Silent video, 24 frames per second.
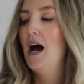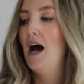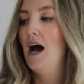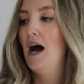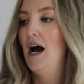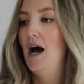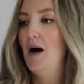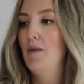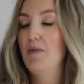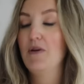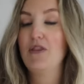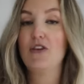
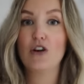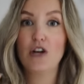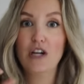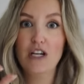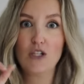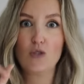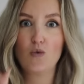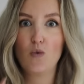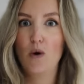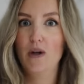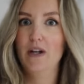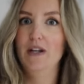But there
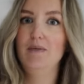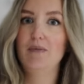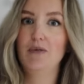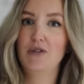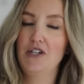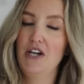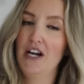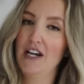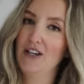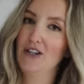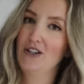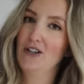is one in
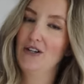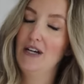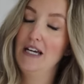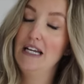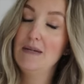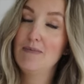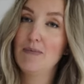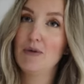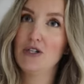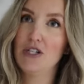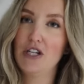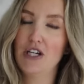
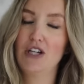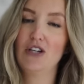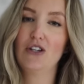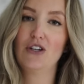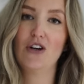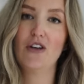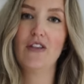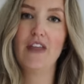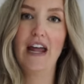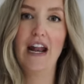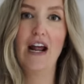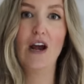
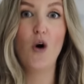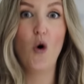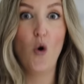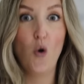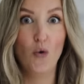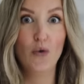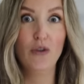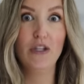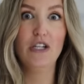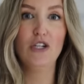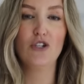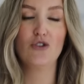particular that I
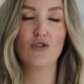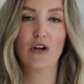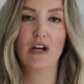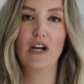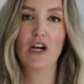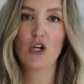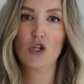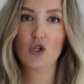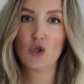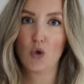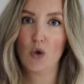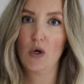only
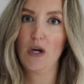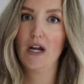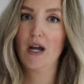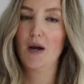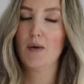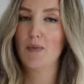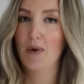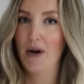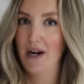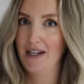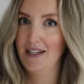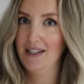drink during
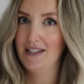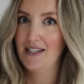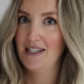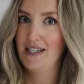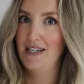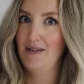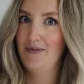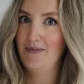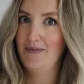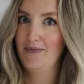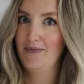pregnancy.